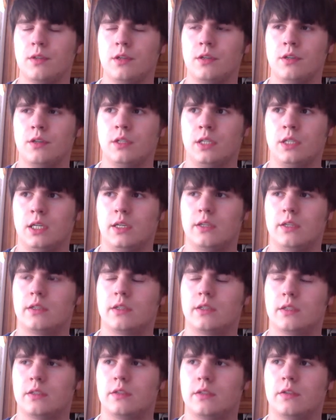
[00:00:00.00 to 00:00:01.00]
it'll
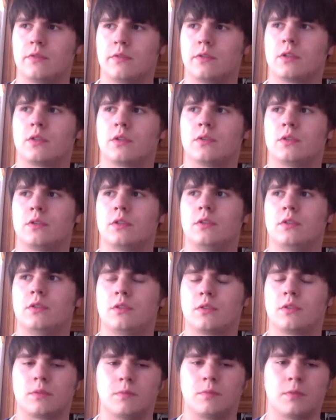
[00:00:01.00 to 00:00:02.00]
add difficulty to
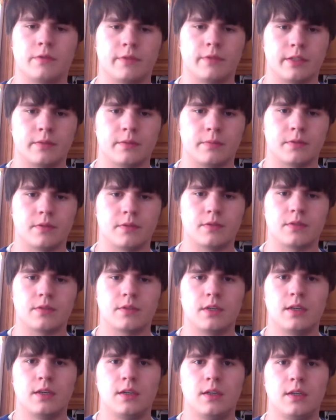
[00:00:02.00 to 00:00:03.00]
some developers.
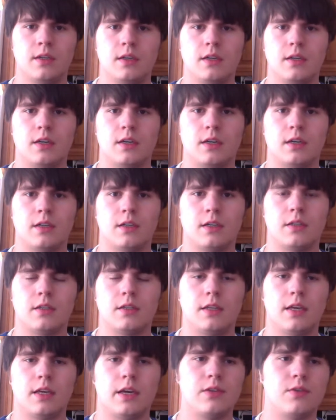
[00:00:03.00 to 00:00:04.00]

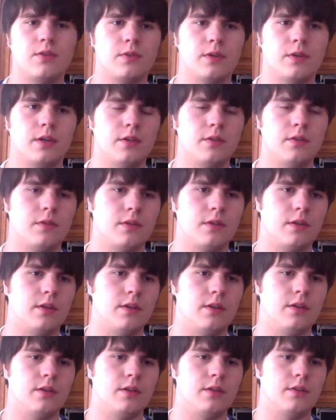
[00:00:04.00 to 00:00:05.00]
The actual other
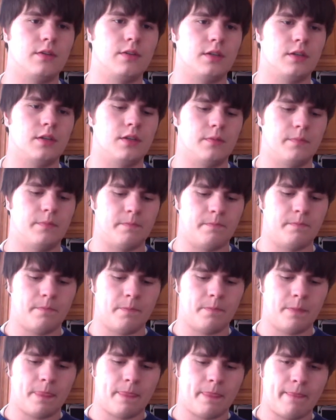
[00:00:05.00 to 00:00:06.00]
thing is
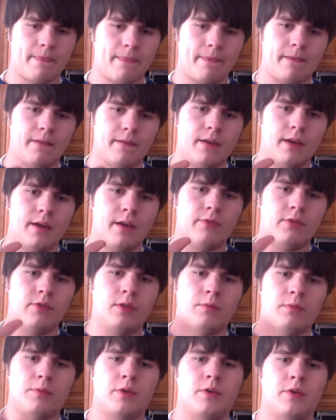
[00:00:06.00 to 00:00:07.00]
having
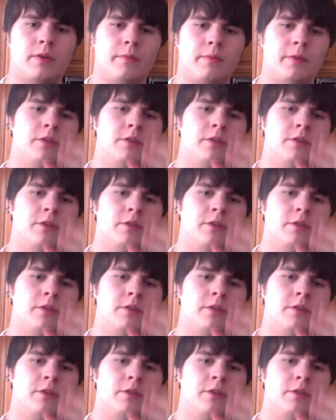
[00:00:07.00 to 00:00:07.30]
the program